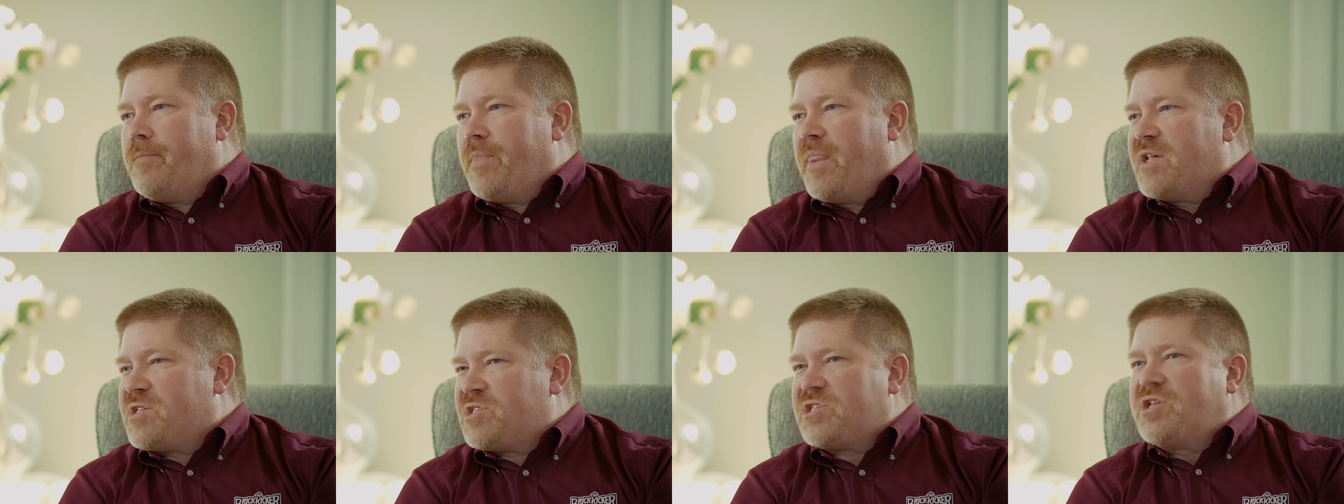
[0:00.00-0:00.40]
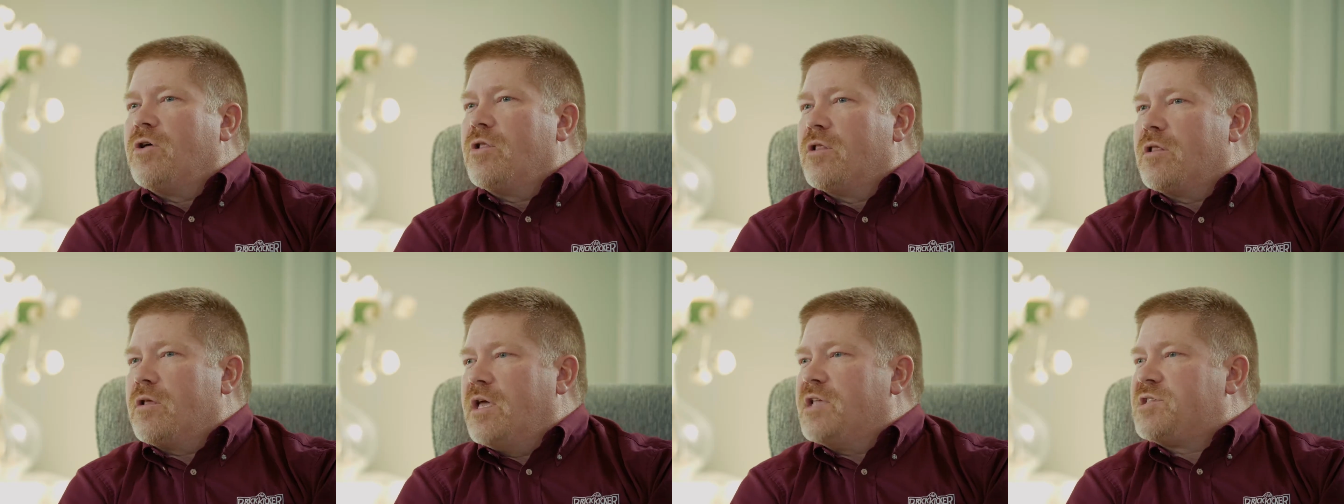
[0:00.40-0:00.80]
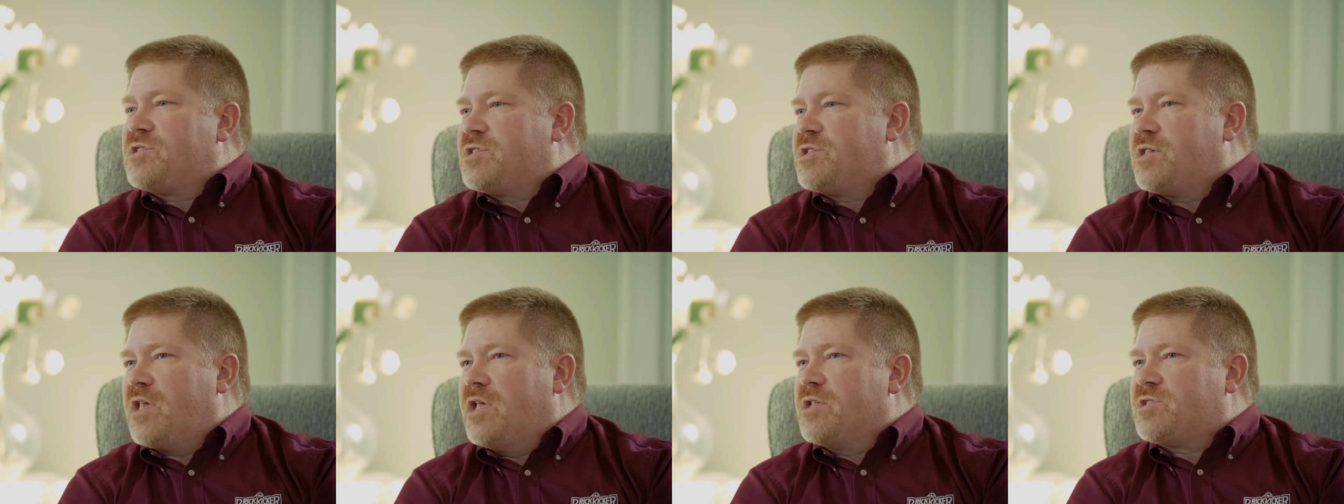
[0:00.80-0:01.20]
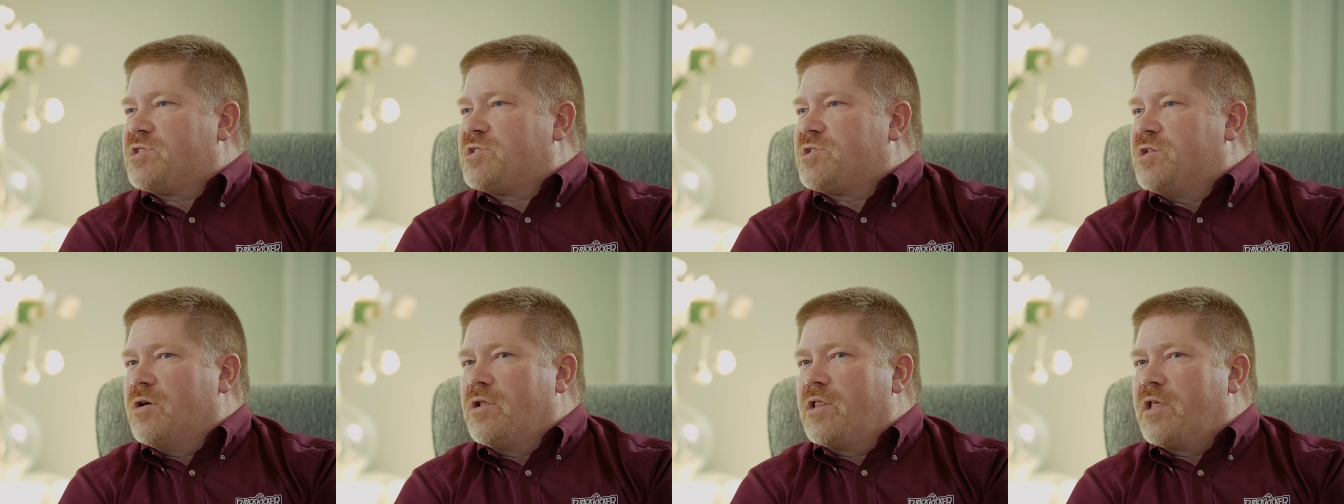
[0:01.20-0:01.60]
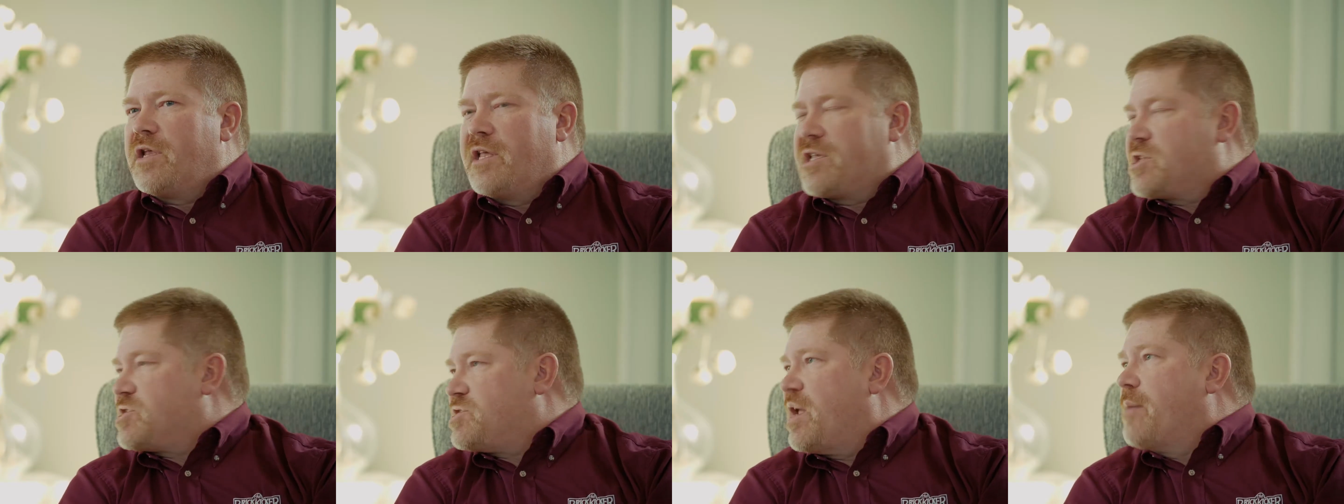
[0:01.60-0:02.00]
still, it's still an
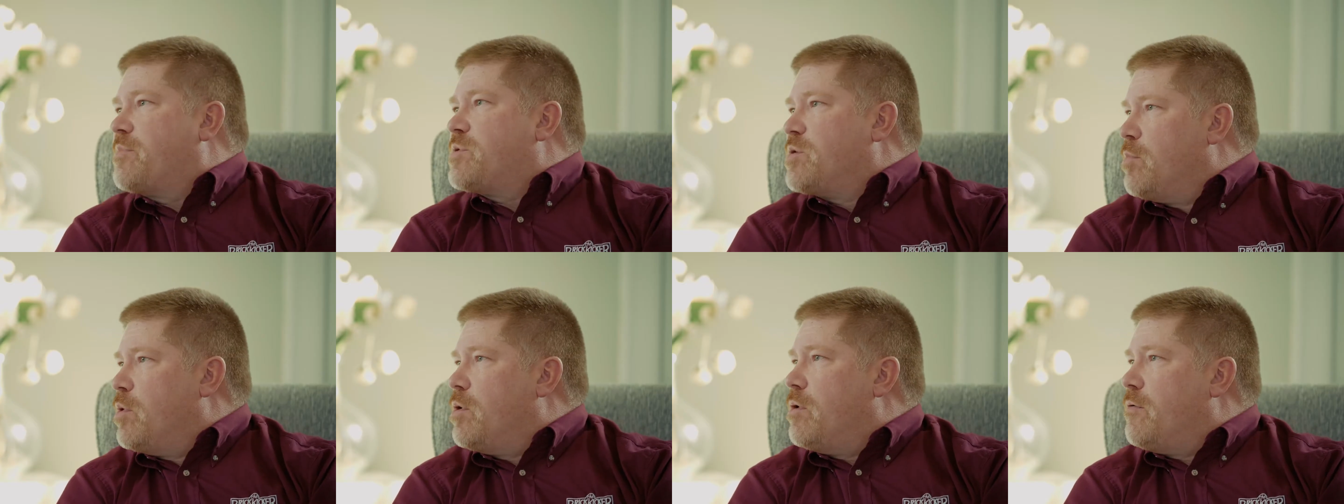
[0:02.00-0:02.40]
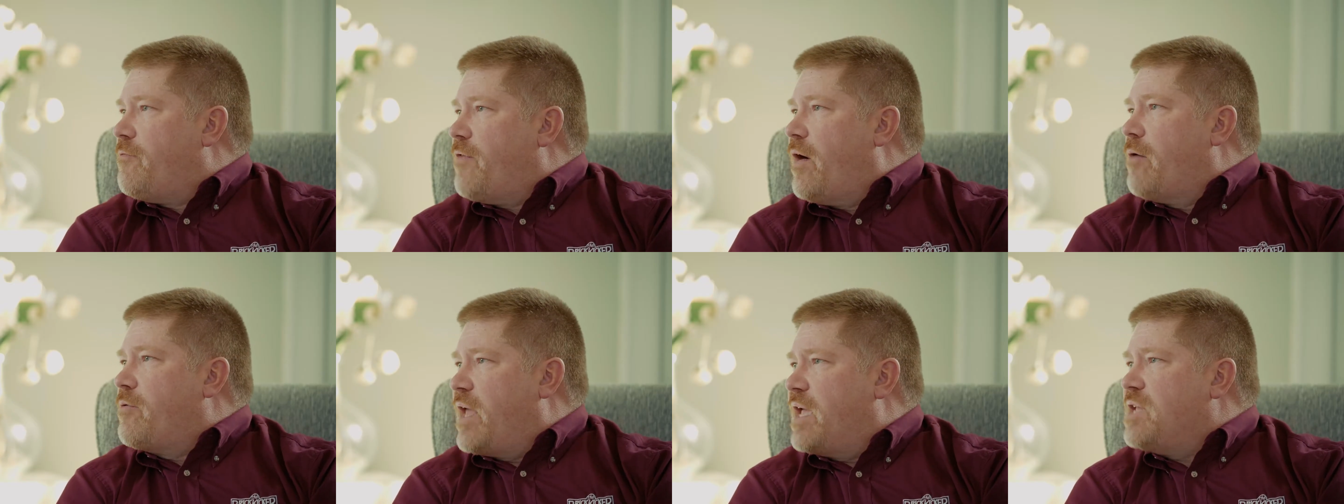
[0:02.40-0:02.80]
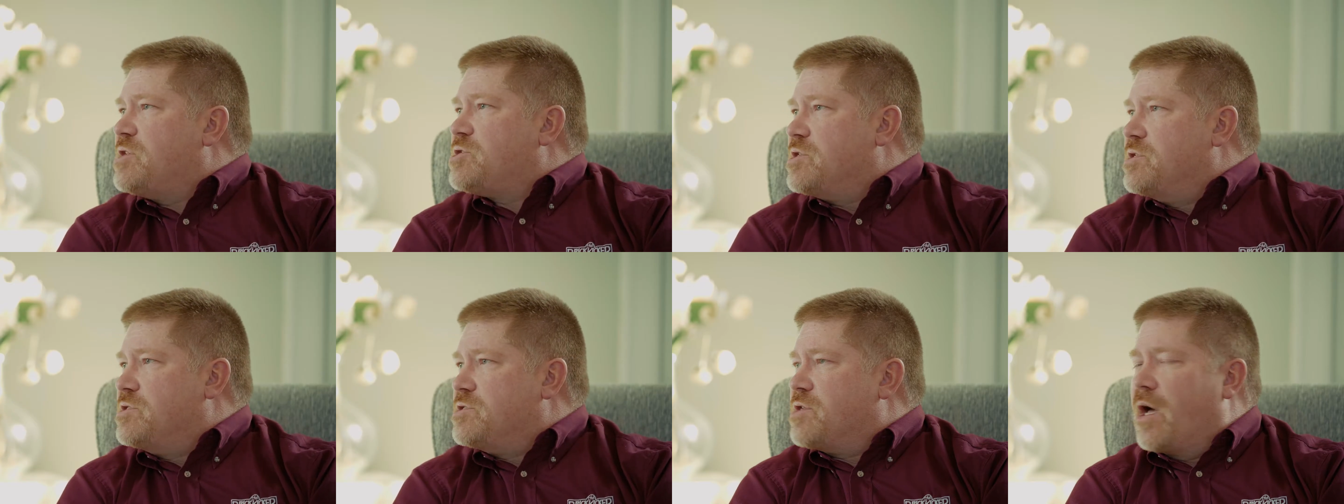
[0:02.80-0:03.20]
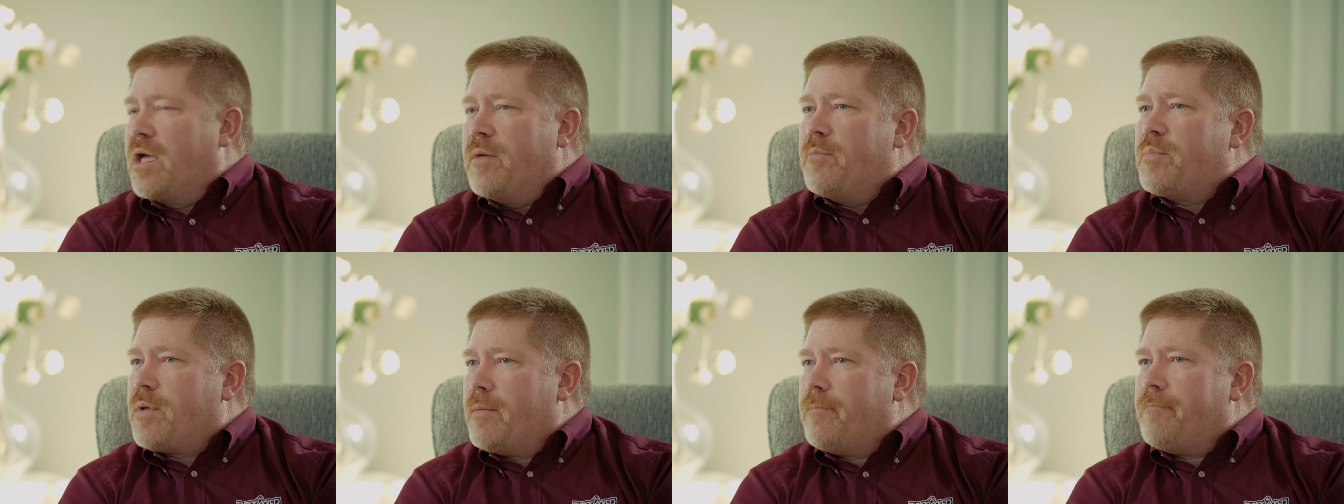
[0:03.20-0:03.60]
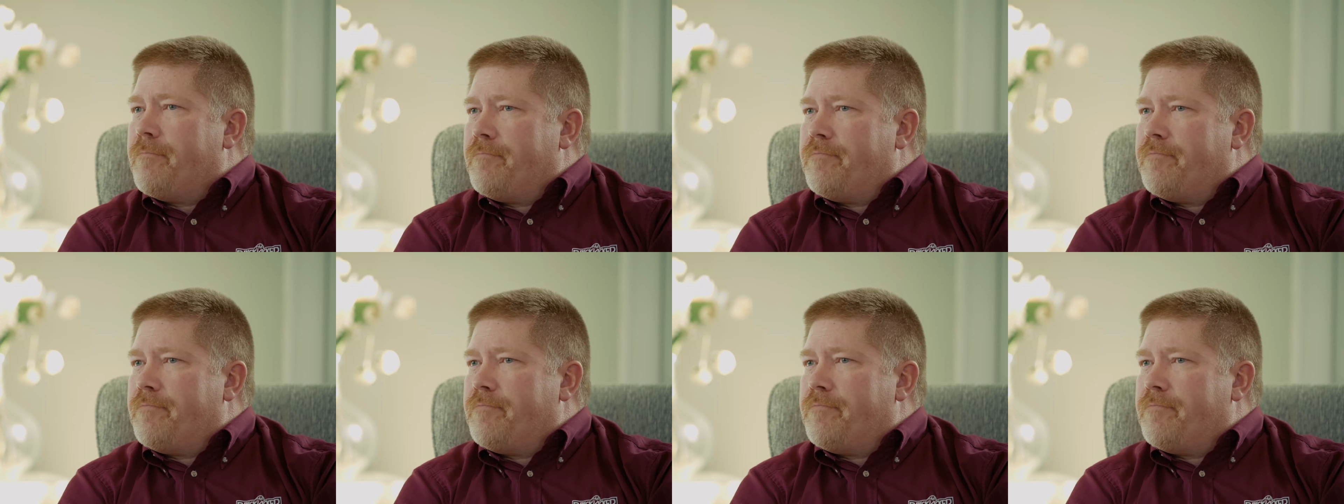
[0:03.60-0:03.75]
acceptable foundation type.